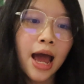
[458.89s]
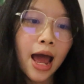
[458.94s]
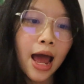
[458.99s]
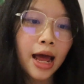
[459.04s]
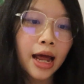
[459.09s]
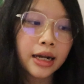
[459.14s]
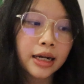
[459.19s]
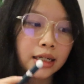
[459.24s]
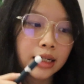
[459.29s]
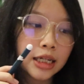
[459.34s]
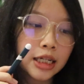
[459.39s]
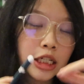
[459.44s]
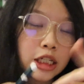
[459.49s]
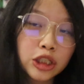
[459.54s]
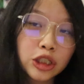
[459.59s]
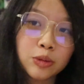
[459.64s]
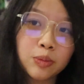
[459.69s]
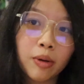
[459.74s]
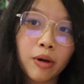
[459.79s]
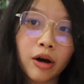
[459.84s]
and
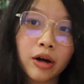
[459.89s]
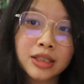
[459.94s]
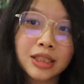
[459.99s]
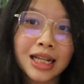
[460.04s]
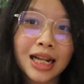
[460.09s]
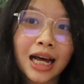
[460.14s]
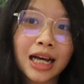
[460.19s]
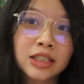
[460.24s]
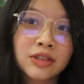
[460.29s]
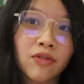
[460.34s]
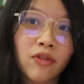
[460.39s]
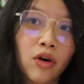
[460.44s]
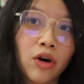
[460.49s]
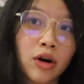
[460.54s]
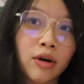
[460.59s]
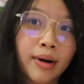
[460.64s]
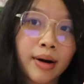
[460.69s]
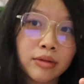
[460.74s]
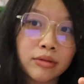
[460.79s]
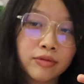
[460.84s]
each block lasts
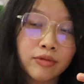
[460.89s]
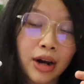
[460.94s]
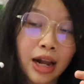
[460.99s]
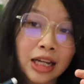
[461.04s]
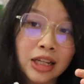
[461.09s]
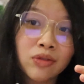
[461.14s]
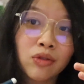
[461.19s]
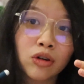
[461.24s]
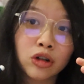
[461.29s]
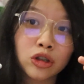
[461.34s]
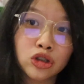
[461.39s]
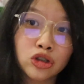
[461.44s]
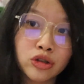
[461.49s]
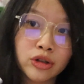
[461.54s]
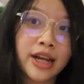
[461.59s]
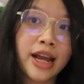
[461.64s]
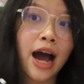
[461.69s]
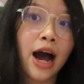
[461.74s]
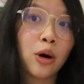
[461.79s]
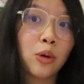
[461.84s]
for
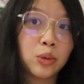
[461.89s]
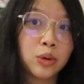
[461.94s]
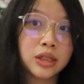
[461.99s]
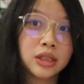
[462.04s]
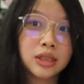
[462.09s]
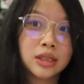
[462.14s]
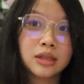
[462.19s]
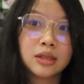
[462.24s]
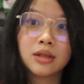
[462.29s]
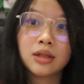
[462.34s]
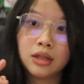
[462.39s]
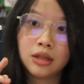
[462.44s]
3 hours.